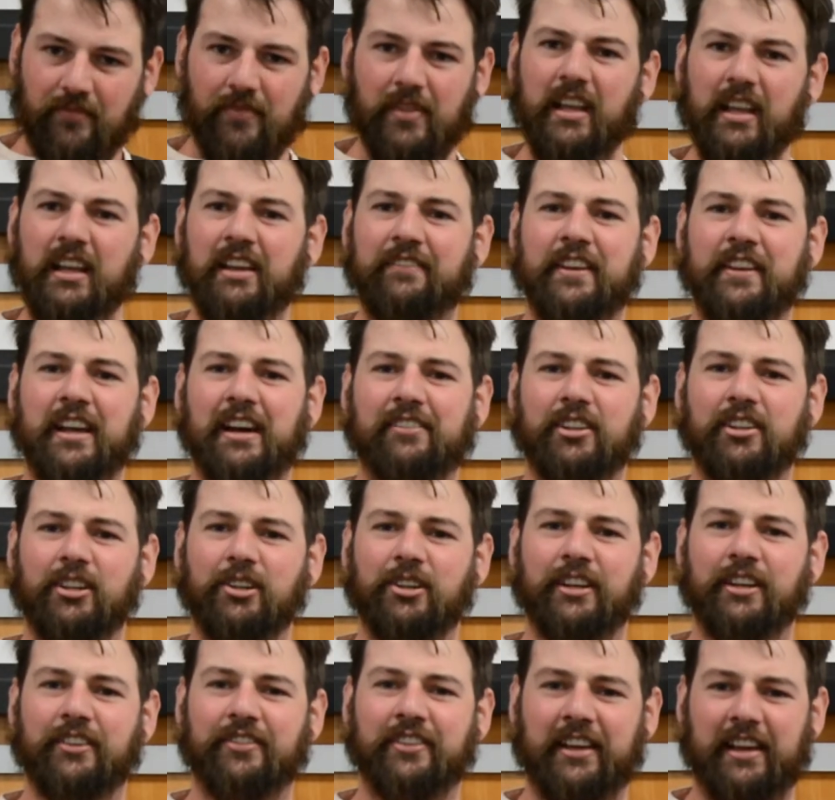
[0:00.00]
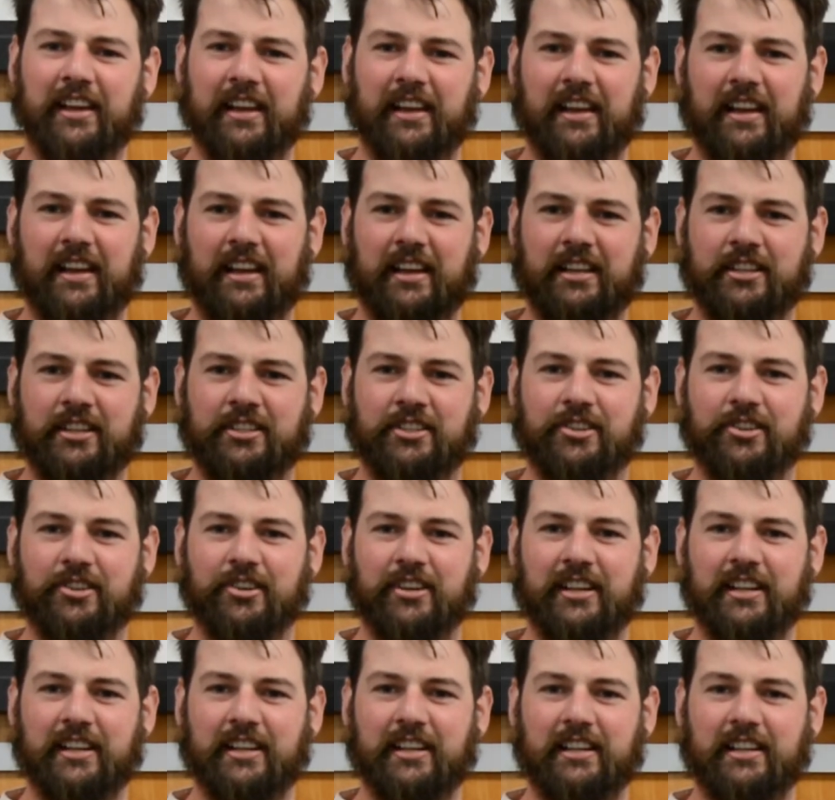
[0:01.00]
if you have a look at their
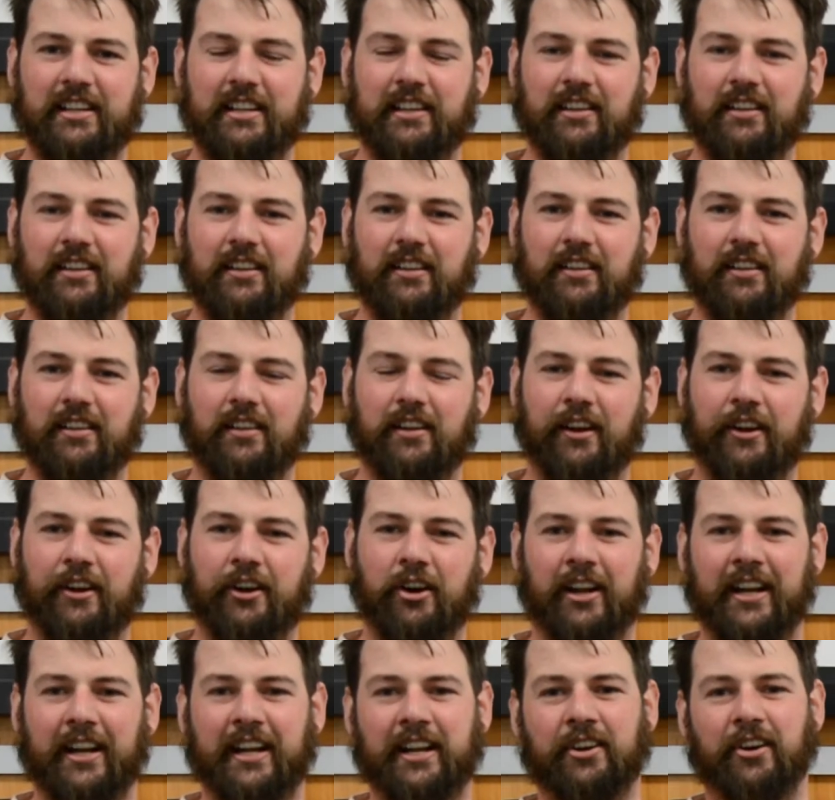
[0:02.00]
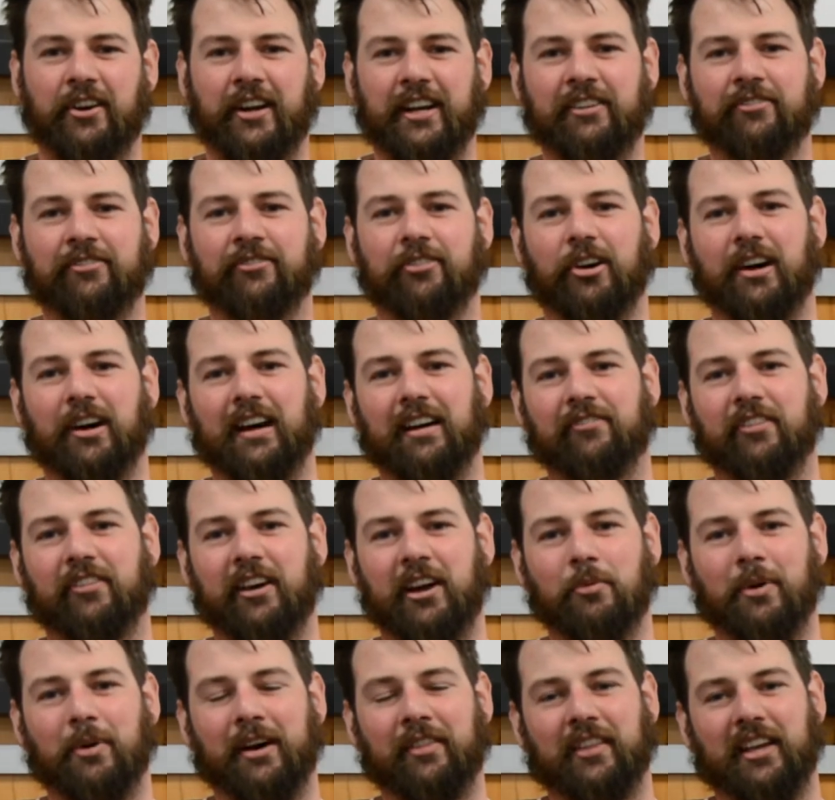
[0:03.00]
history, 1995 they
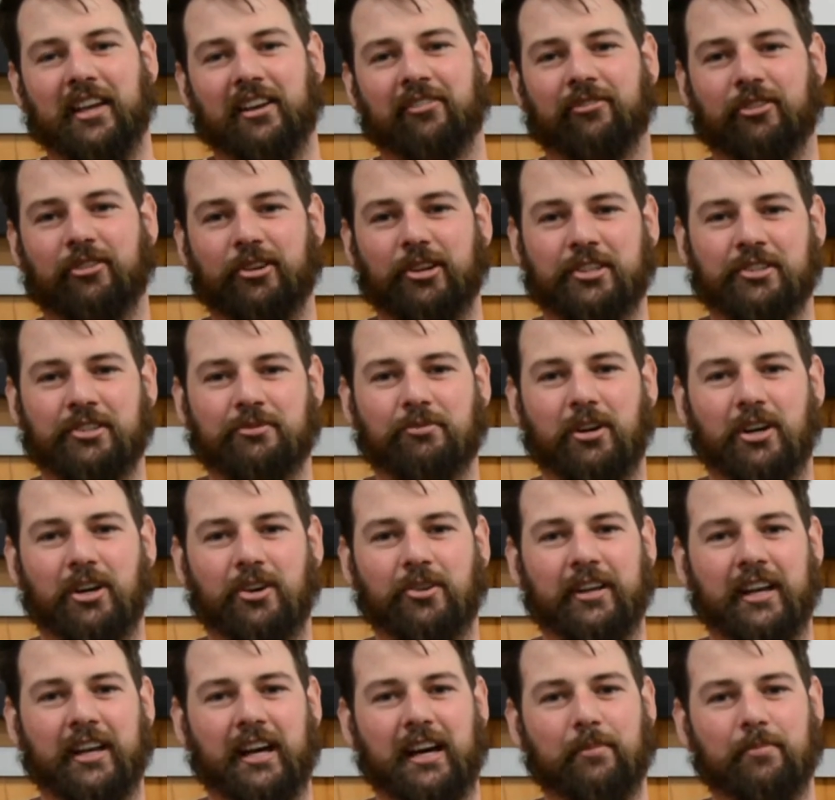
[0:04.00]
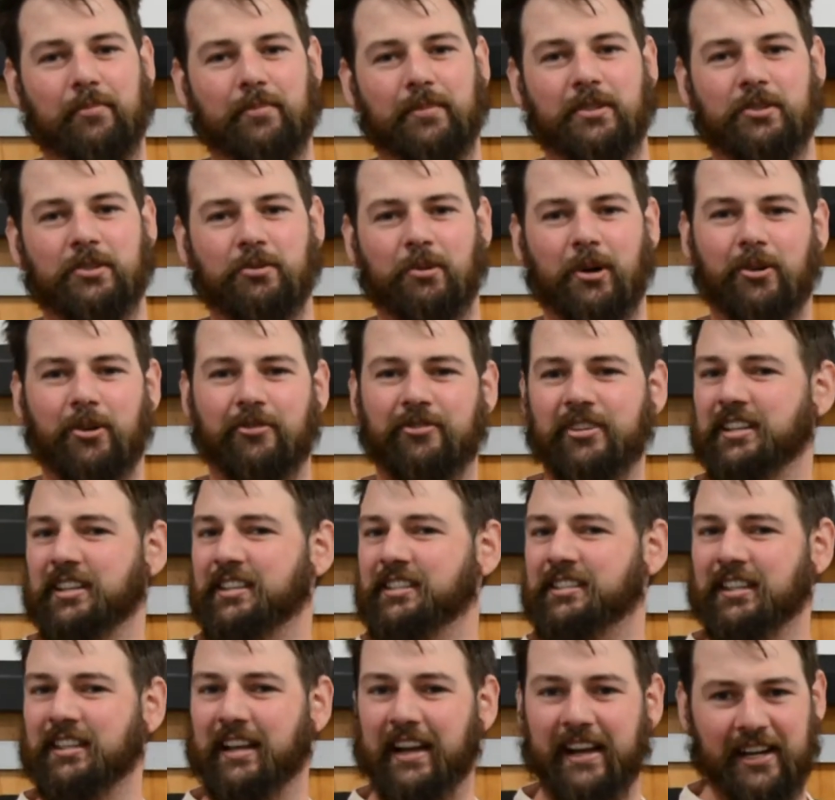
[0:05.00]
won their first World Cup, 12
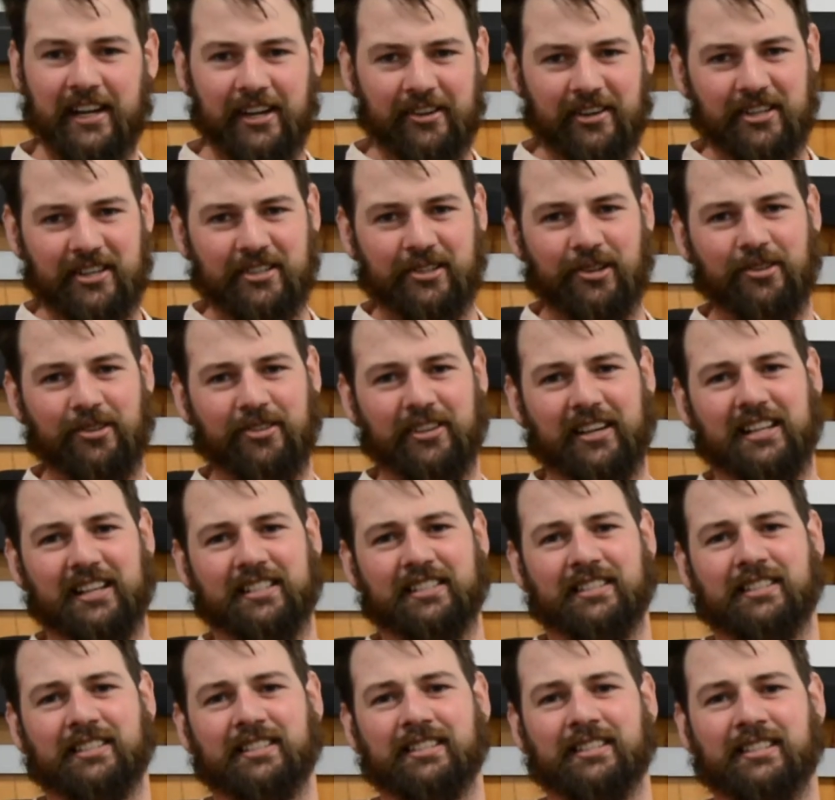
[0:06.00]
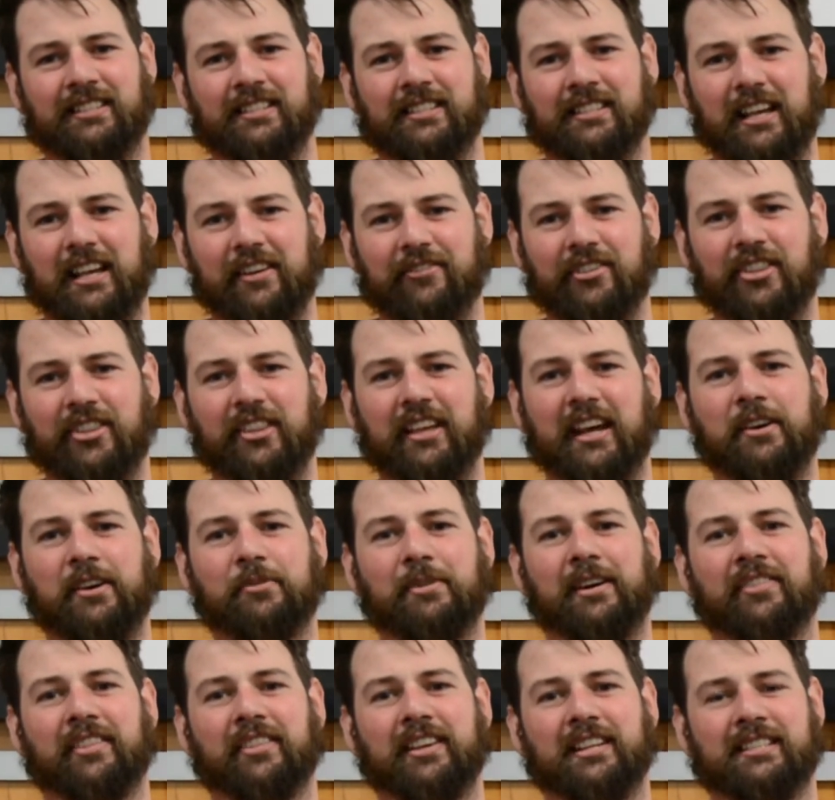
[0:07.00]
years later in 2007 they
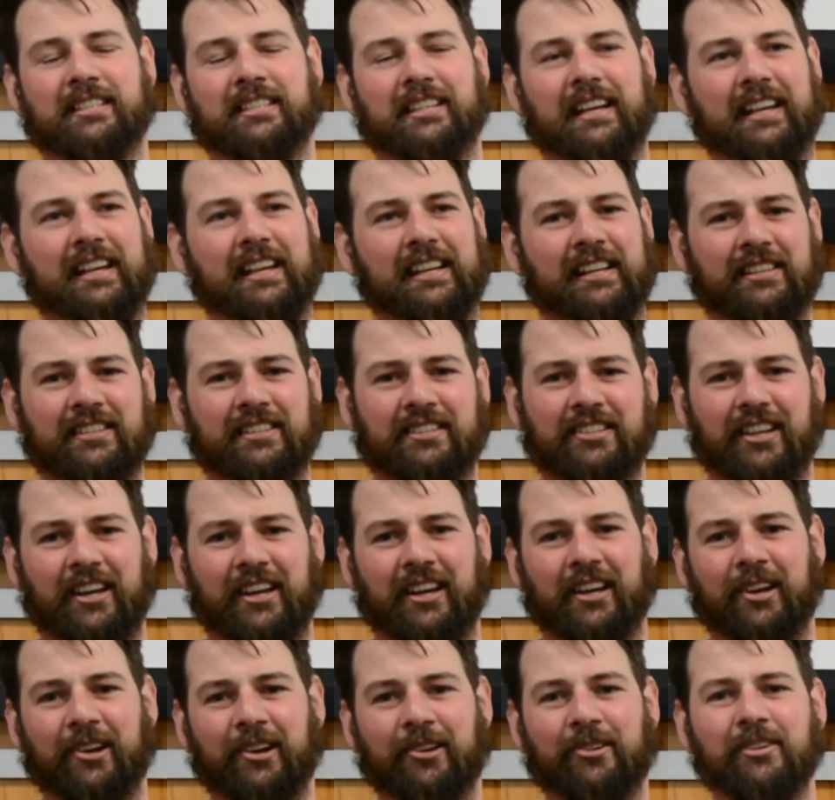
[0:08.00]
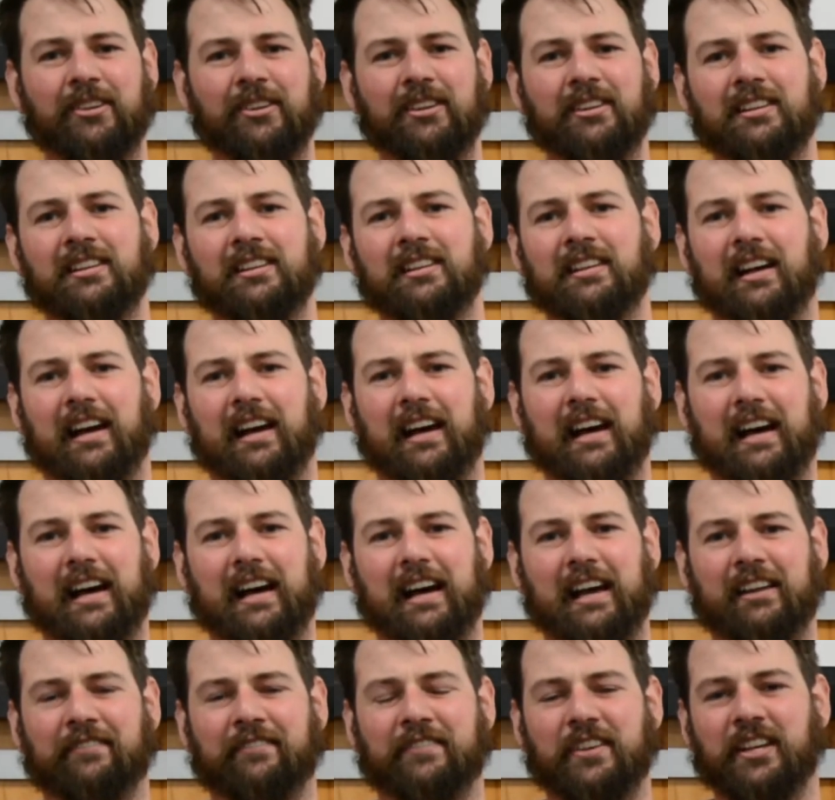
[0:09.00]
won their second. So
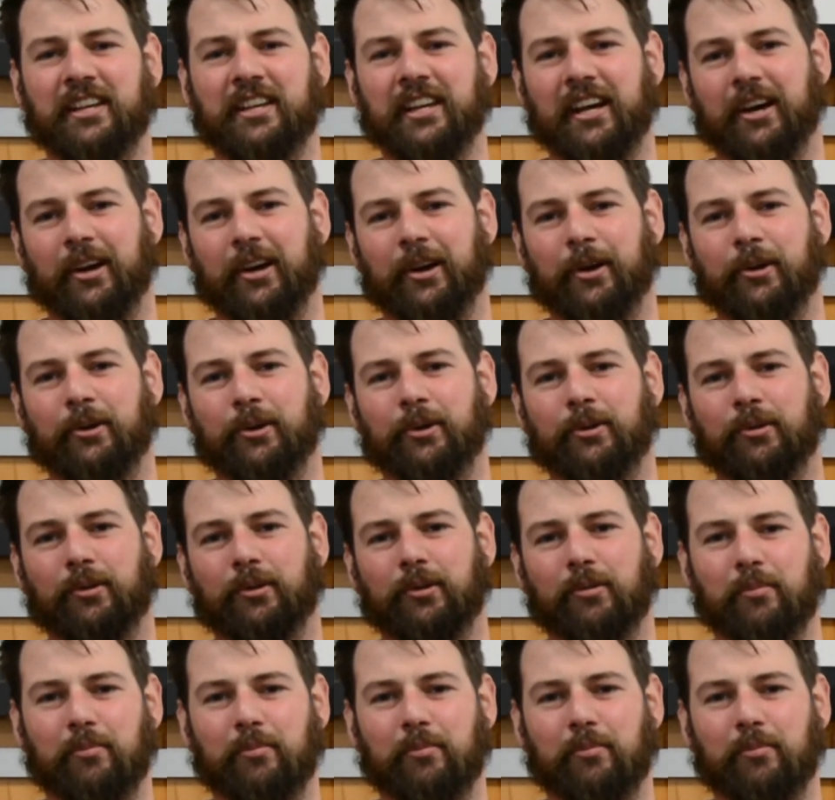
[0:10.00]
if you go